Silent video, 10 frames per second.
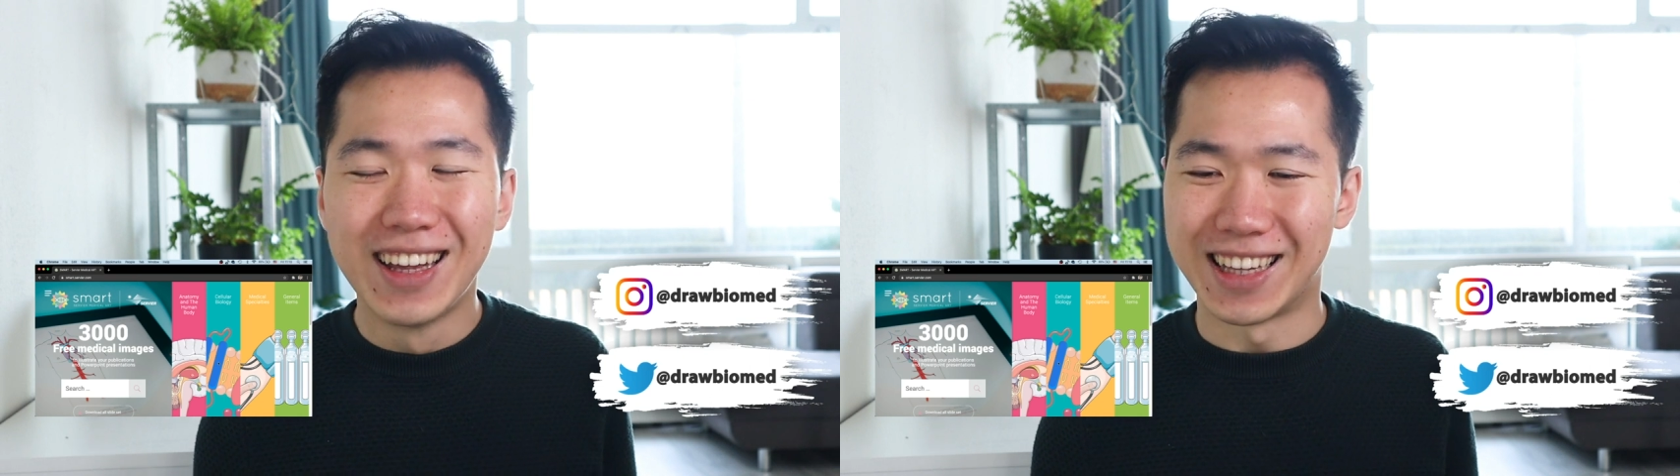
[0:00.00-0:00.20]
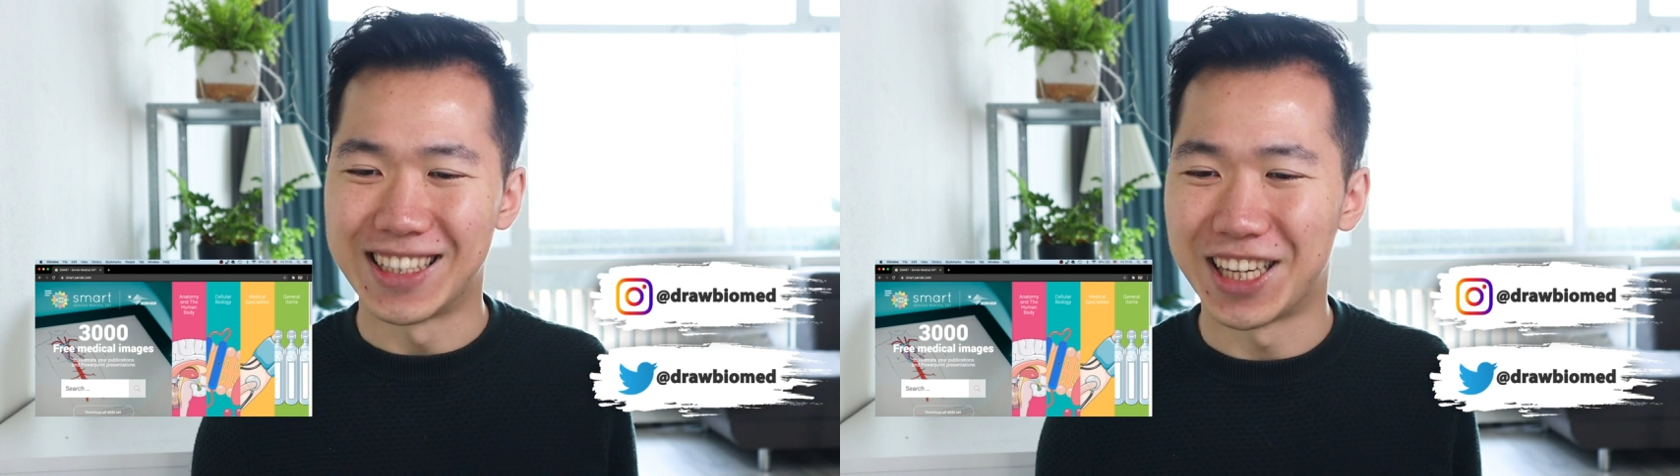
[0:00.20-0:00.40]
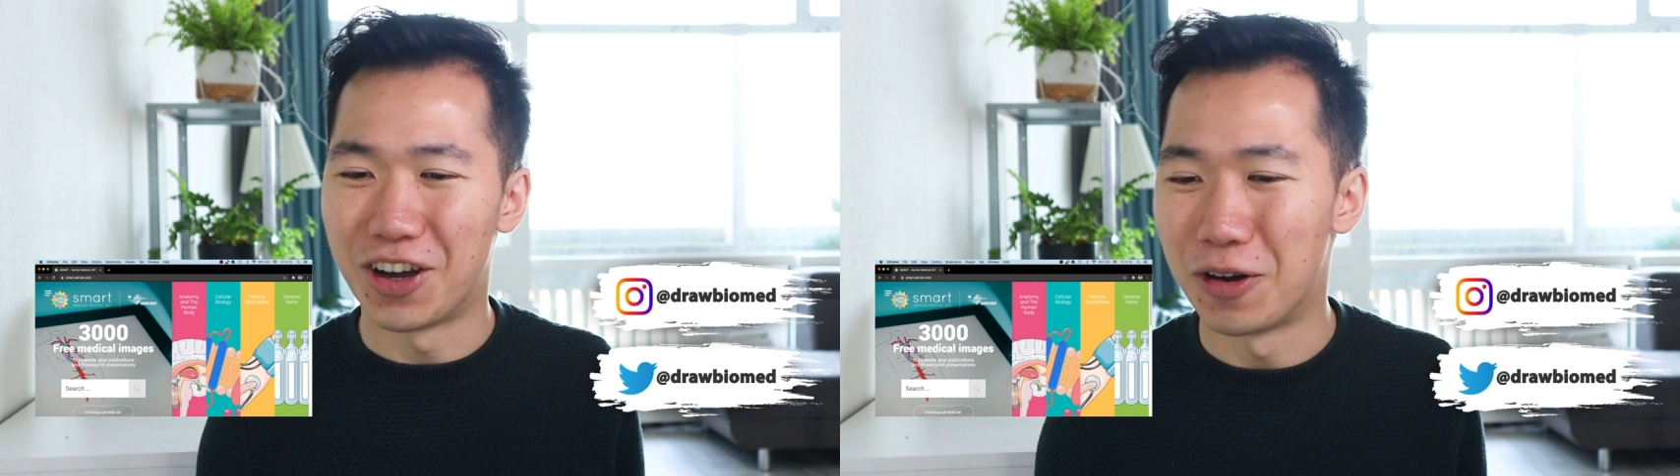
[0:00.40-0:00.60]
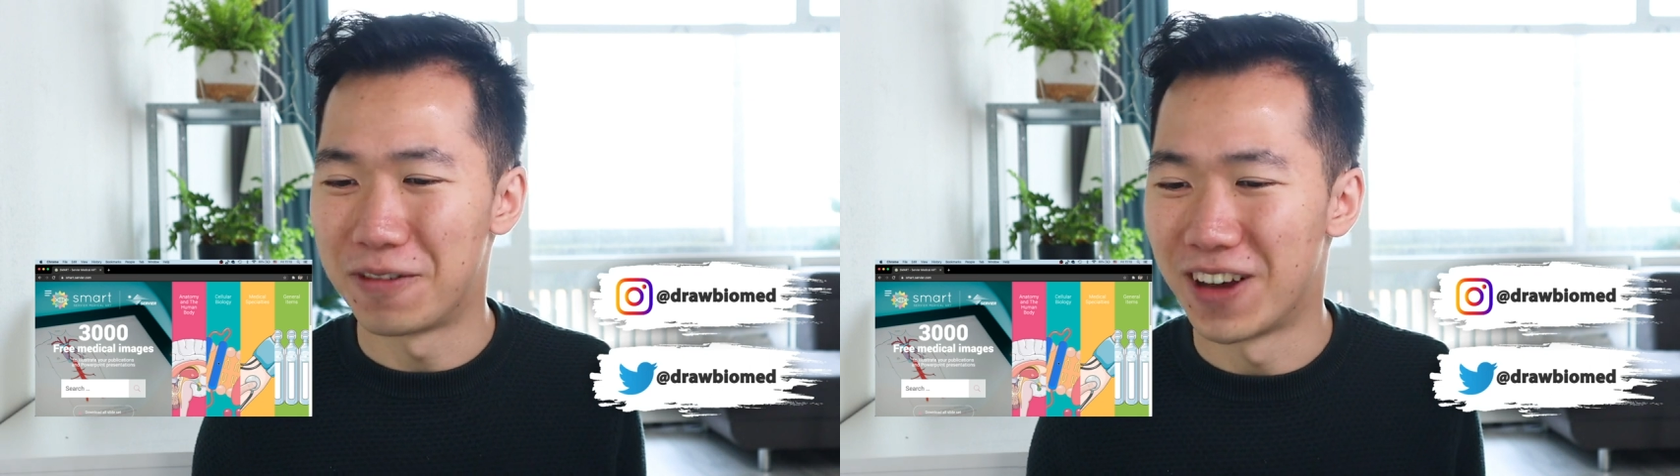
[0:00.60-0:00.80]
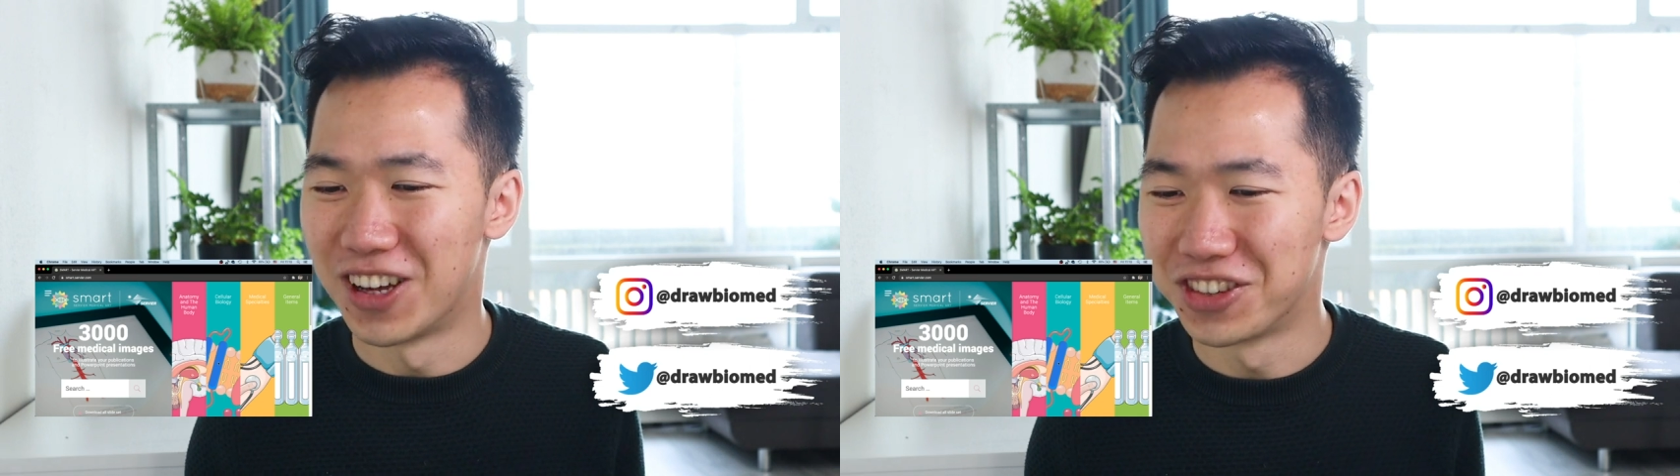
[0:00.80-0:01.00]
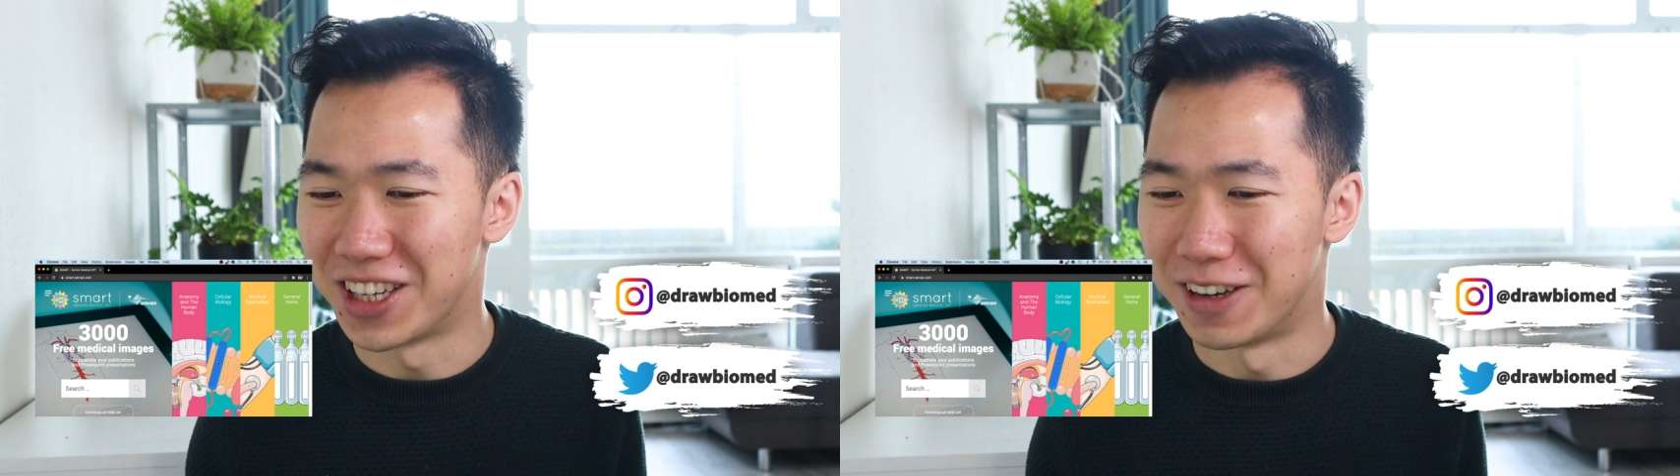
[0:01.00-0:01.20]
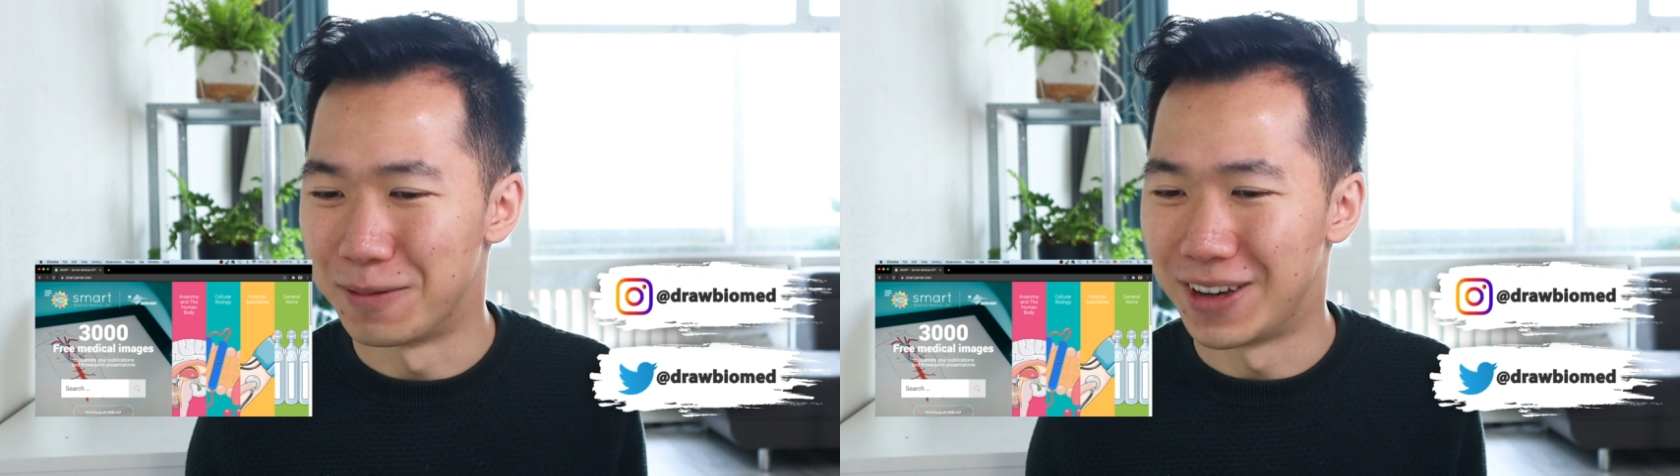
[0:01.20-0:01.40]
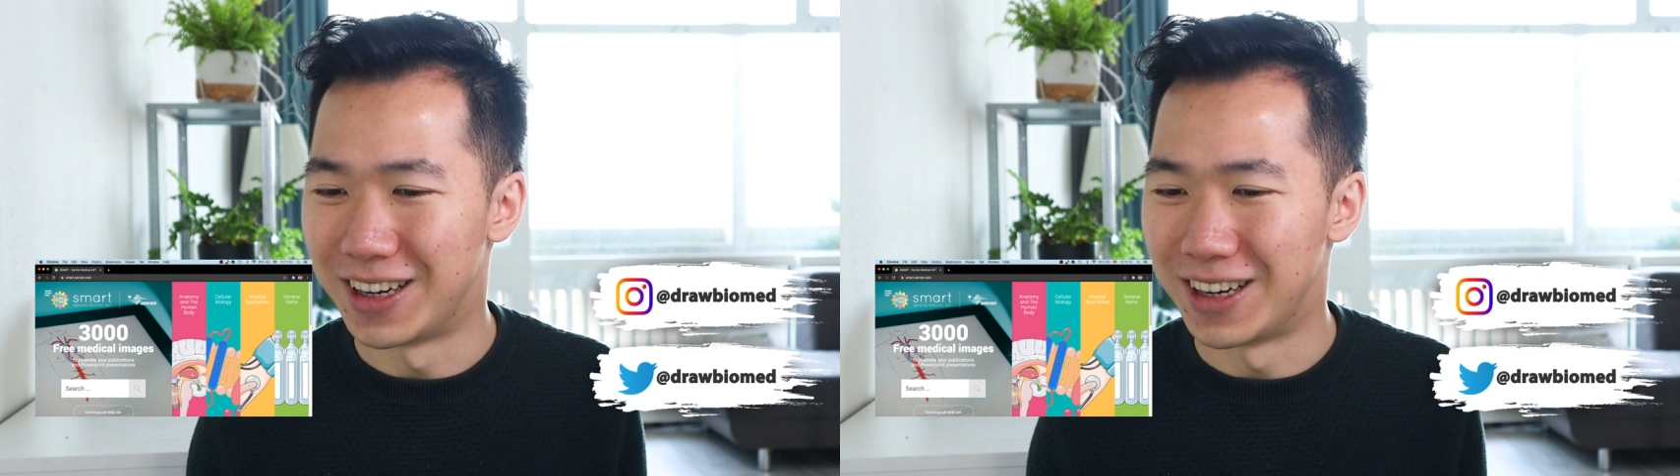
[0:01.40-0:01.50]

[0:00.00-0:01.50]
that's how I found them.